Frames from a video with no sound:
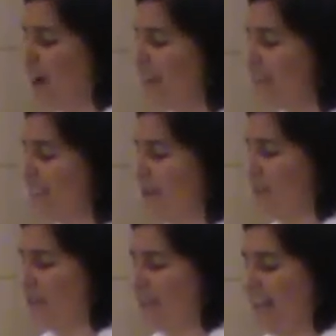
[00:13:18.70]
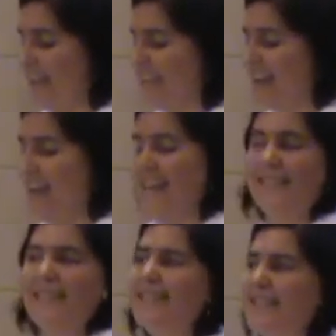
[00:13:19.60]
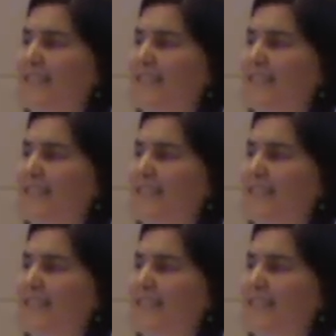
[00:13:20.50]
trying to communicate that this